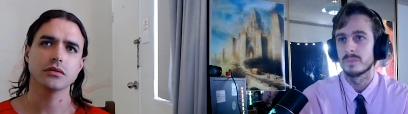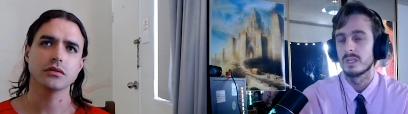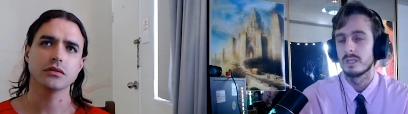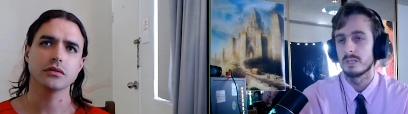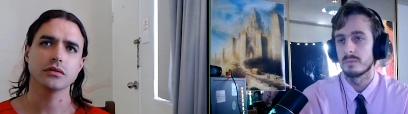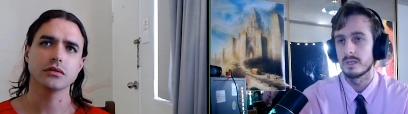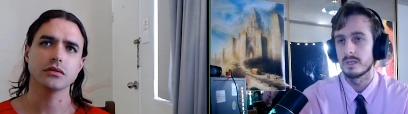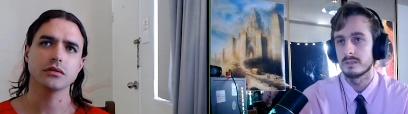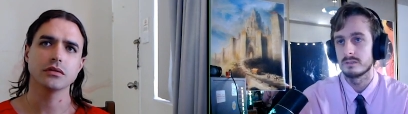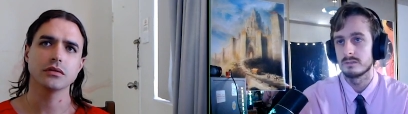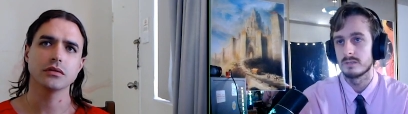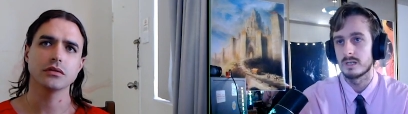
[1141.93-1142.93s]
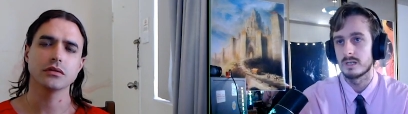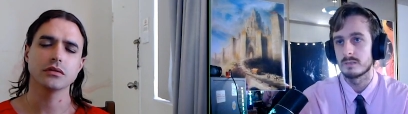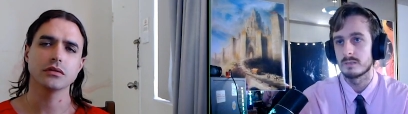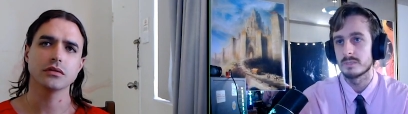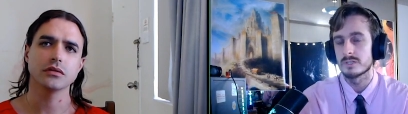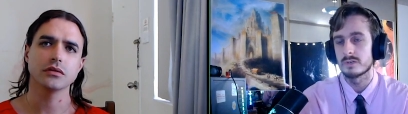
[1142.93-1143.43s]
Speaker 1: in my
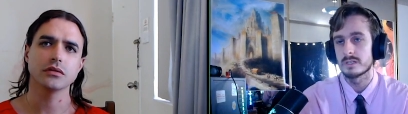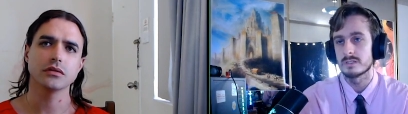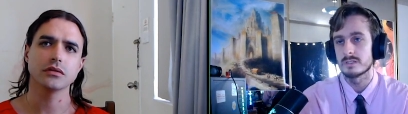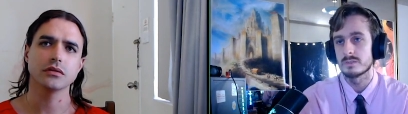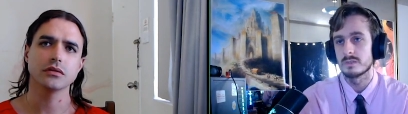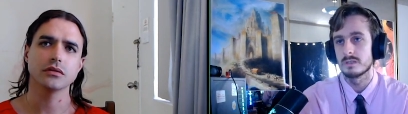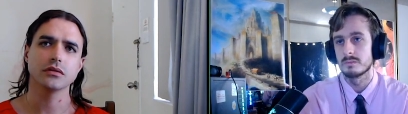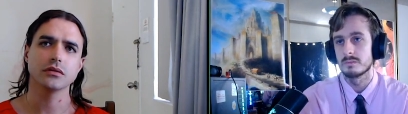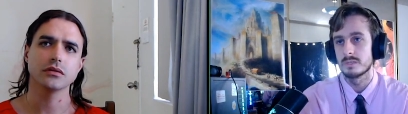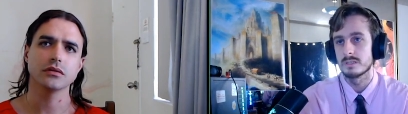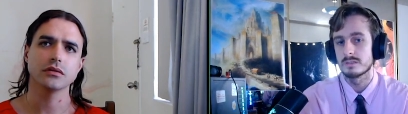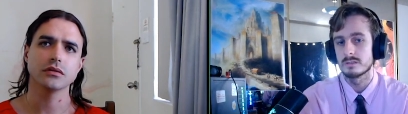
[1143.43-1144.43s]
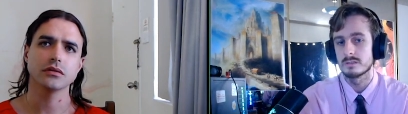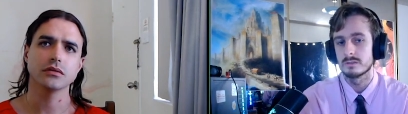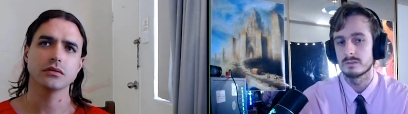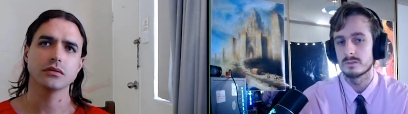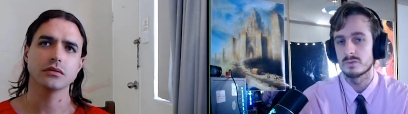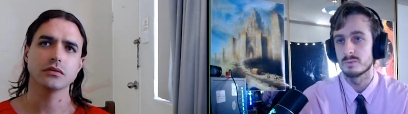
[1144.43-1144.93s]
um, interactions with them, isn't
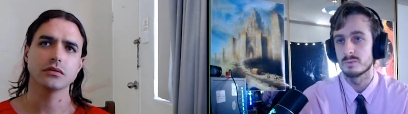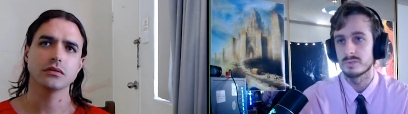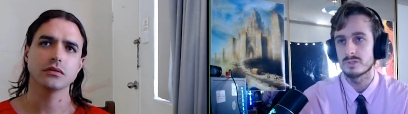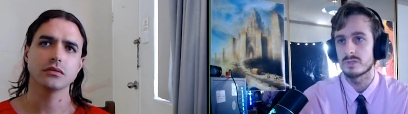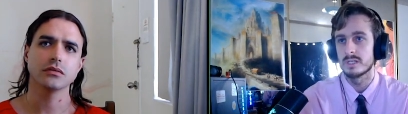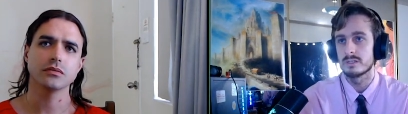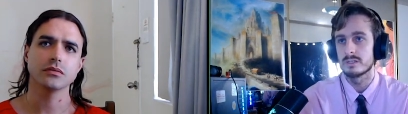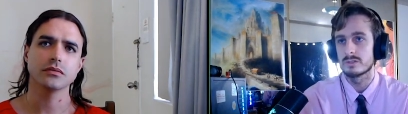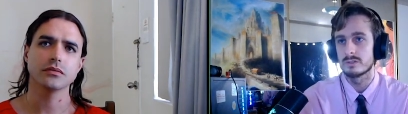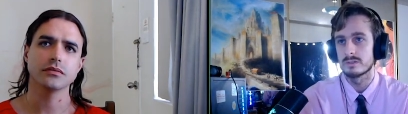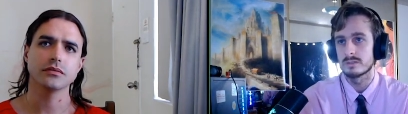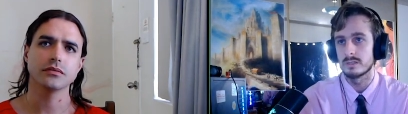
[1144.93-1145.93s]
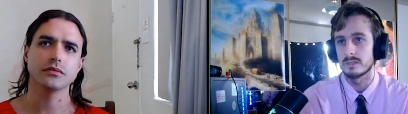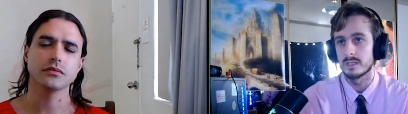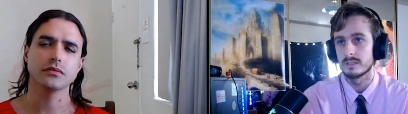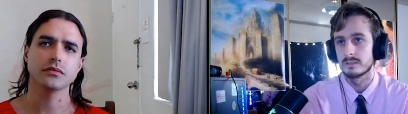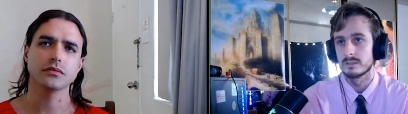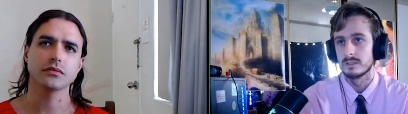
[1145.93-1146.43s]
super strange, because
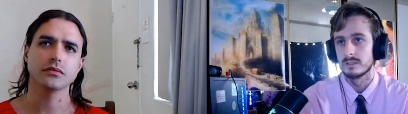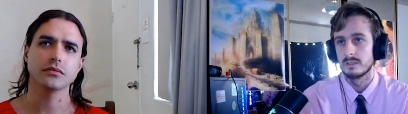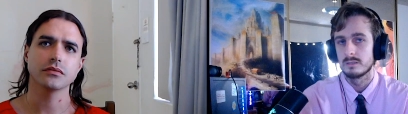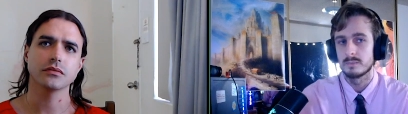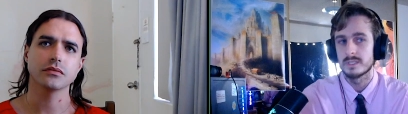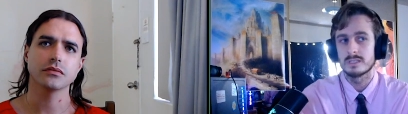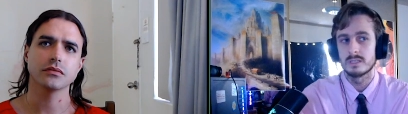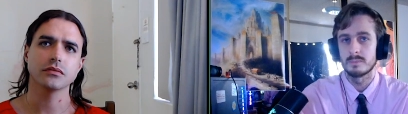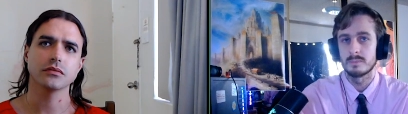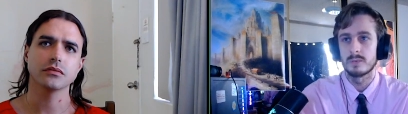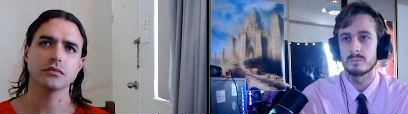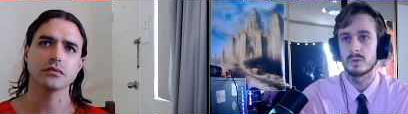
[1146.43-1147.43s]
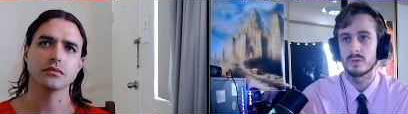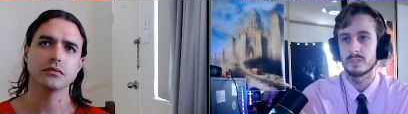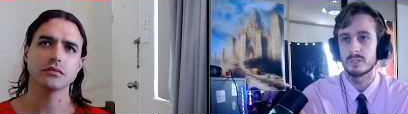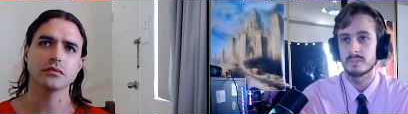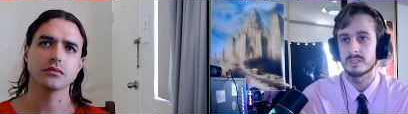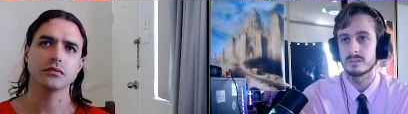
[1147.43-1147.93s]
like my stepmom
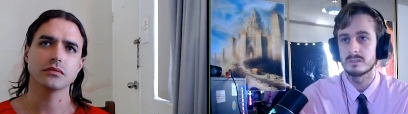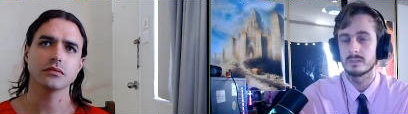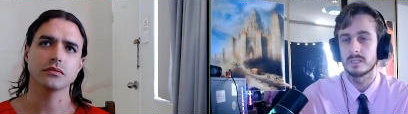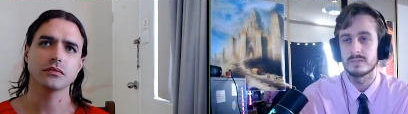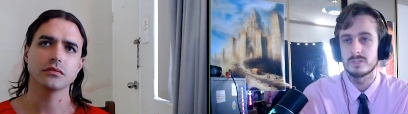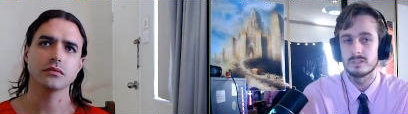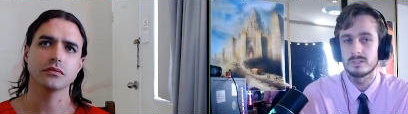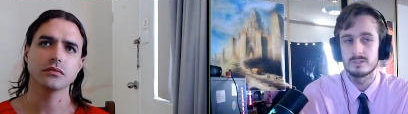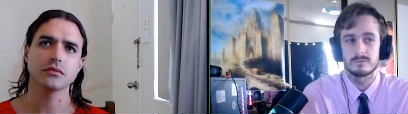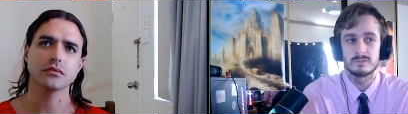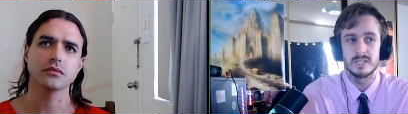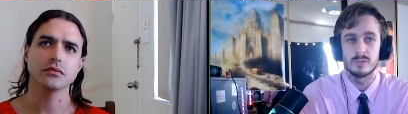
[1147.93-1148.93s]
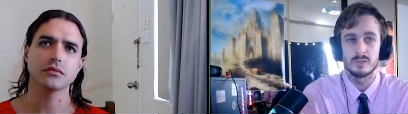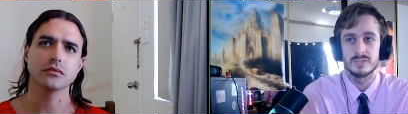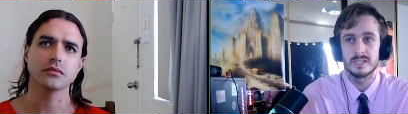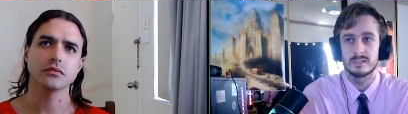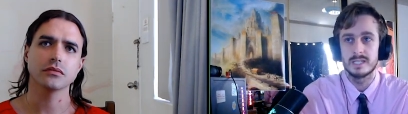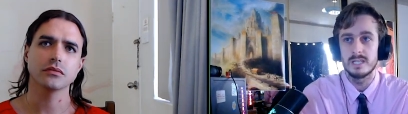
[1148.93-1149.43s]
calling me Dylan, like she just yells
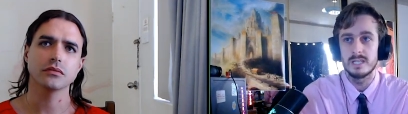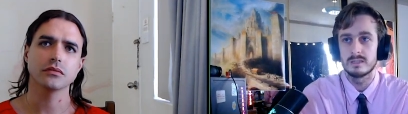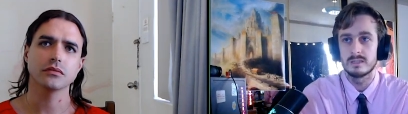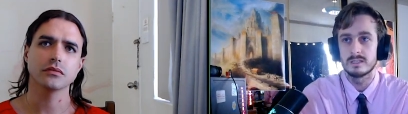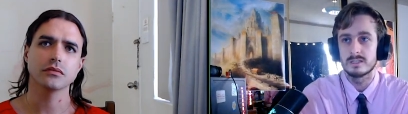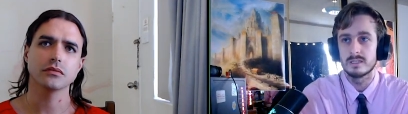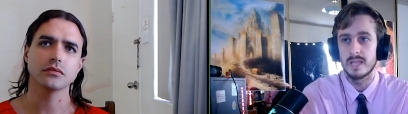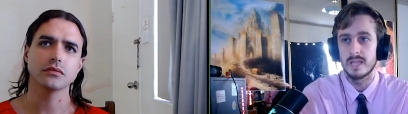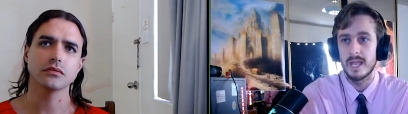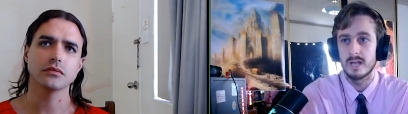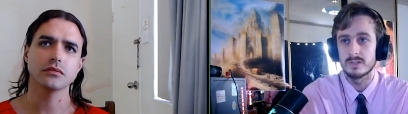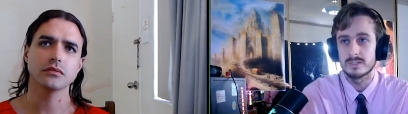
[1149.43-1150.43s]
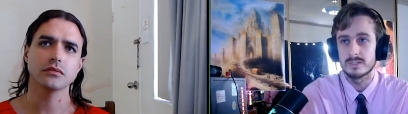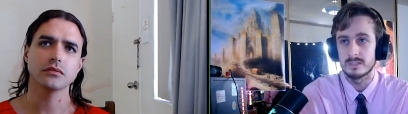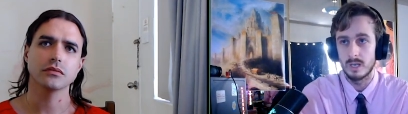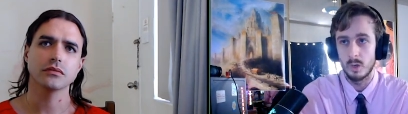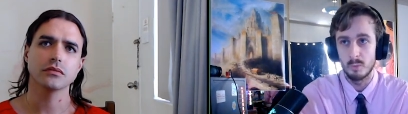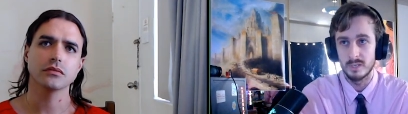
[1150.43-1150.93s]
out Keith into the house, a
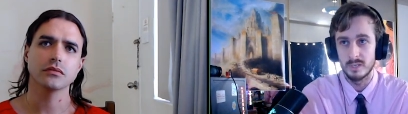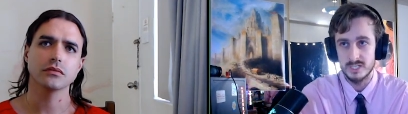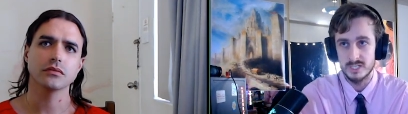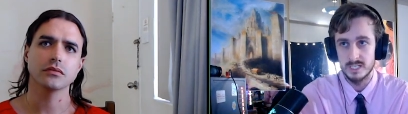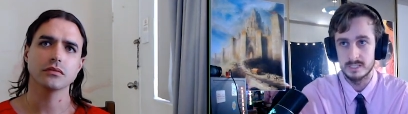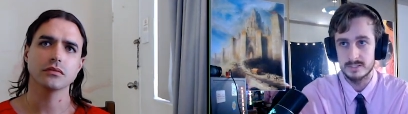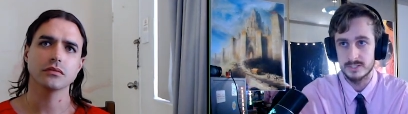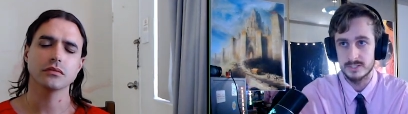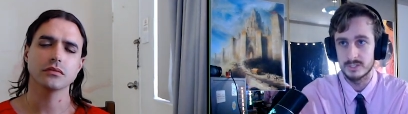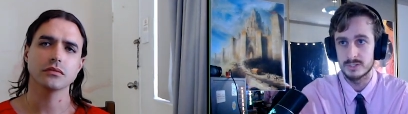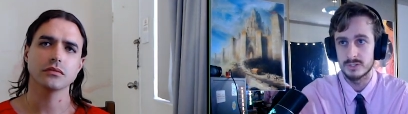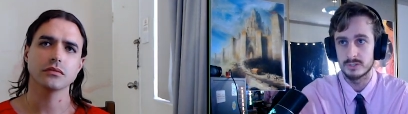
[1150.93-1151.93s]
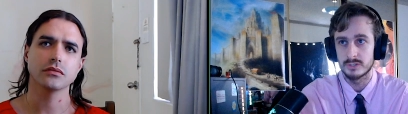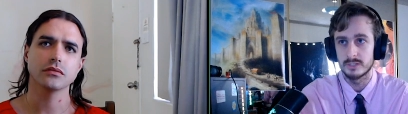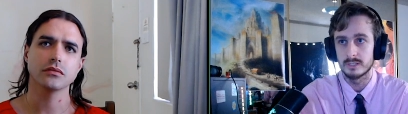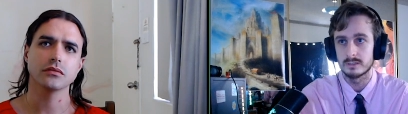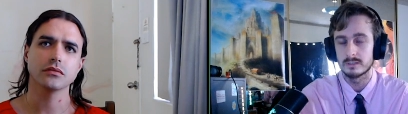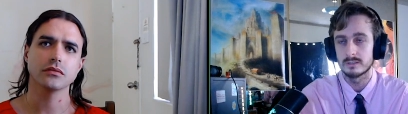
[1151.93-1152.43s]
whole bunch of idiots are going to turn
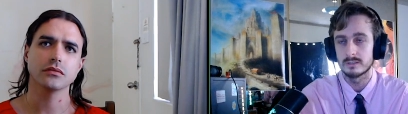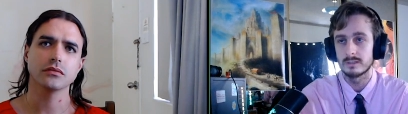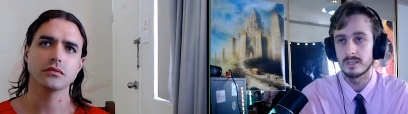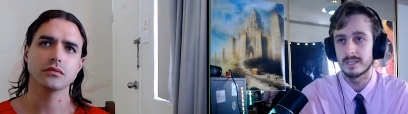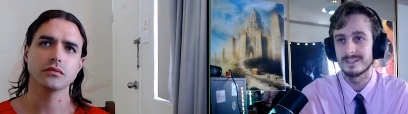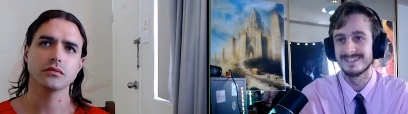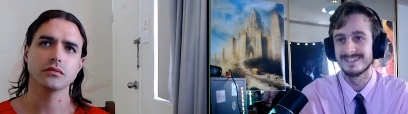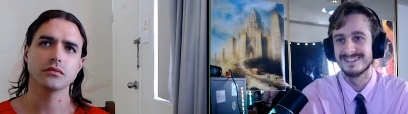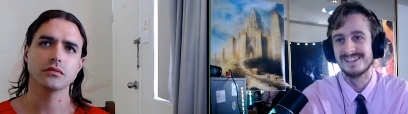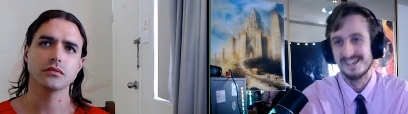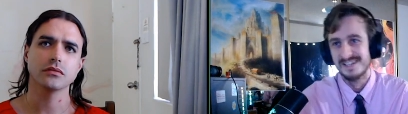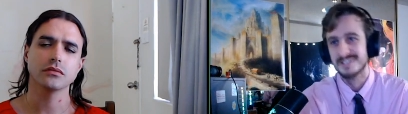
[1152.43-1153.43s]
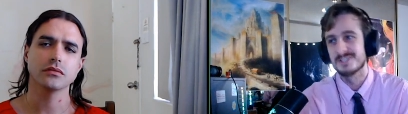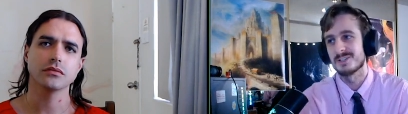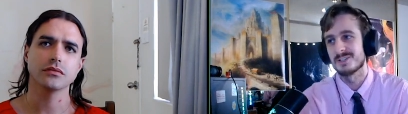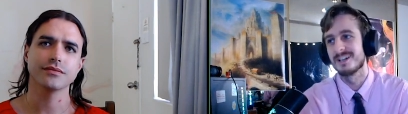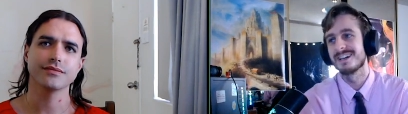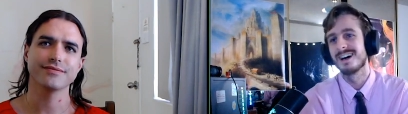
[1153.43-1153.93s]
around. Like, so I,